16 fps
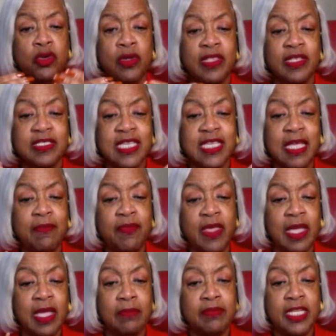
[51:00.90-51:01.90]
the same thing
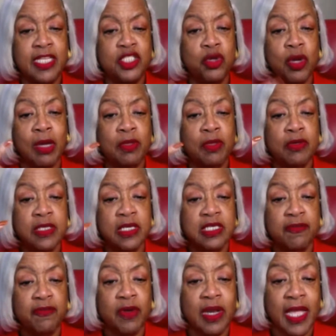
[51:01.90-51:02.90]
I'm teaching you. I'm using
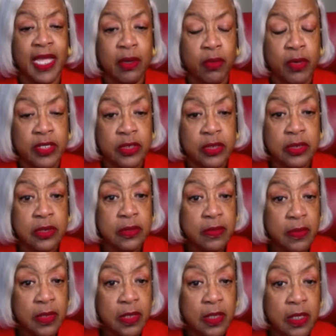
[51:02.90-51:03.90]
different language.
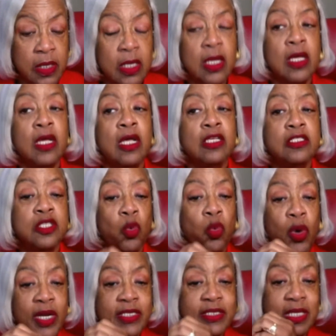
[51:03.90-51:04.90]
So
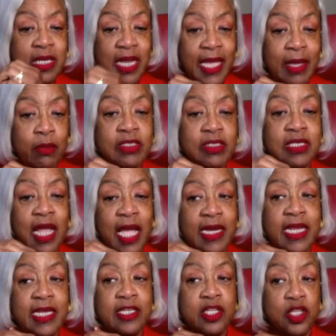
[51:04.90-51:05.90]
what is the language that I
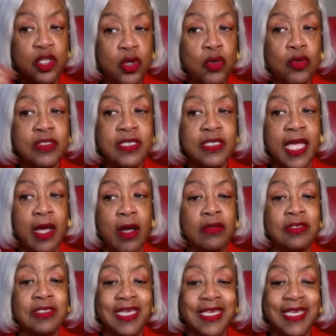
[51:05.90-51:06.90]
need to use now
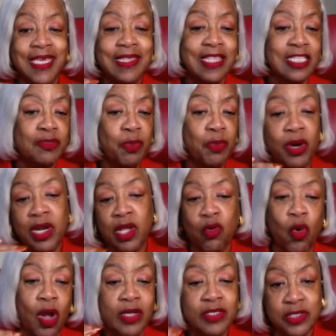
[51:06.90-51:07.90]
to get this point
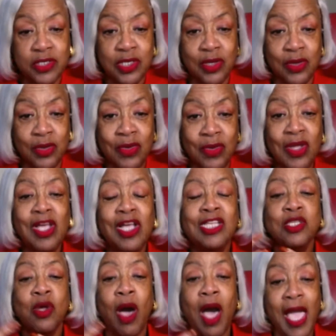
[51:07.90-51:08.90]
across to you?
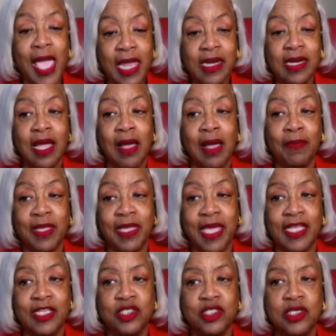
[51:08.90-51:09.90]
So I had an
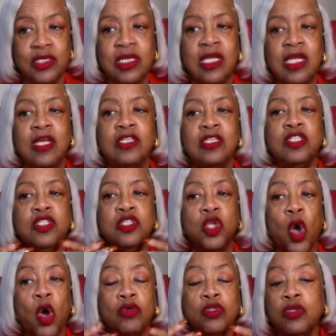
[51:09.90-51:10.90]
obligation to
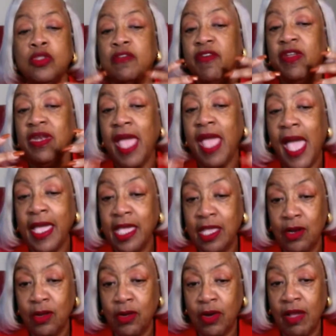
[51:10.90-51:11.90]
go to the
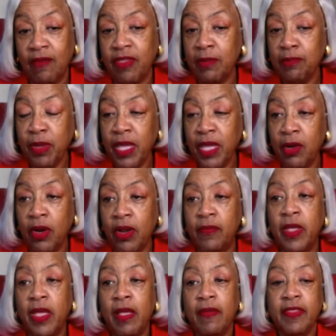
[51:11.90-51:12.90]
vernacular of that parent
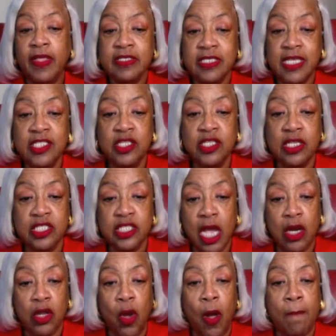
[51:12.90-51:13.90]
that's teaching the child
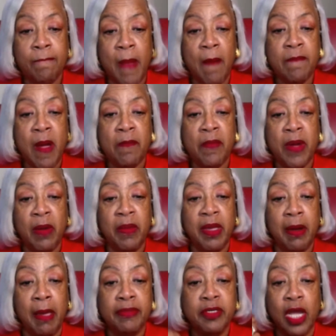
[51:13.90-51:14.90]
to go, mum, mum, mum. And
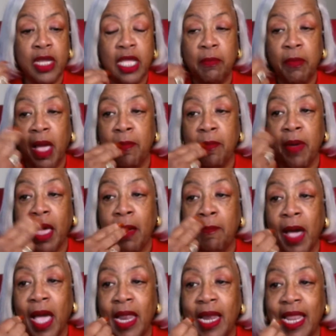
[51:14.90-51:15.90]
I'm talking about
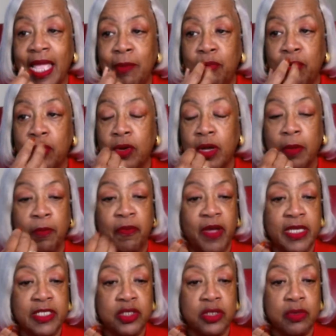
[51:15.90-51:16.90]
bilabial
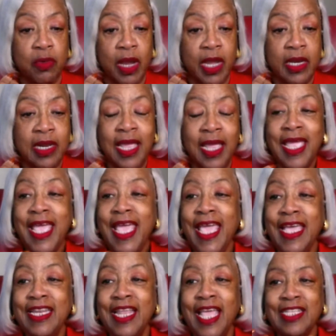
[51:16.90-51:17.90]
compression, right?
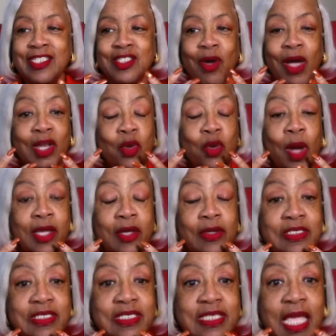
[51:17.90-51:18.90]
And so I knew I couldn't
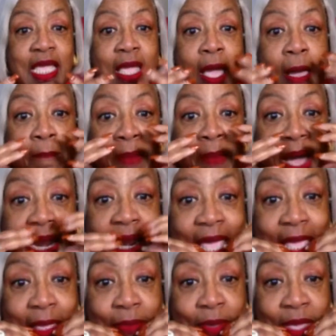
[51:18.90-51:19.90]
say
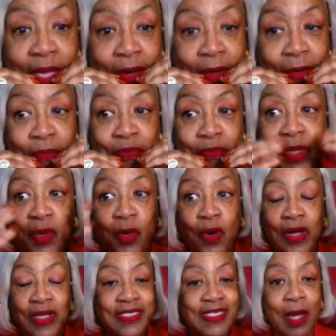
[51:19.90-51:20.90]
bilabial
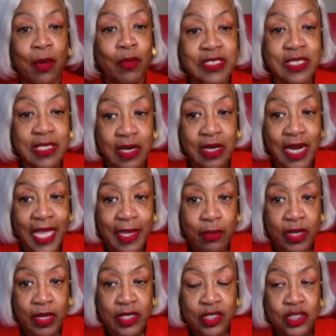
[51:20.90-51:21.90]
because that wasn't their
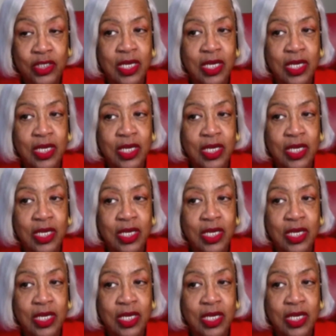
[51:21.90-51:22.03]
language.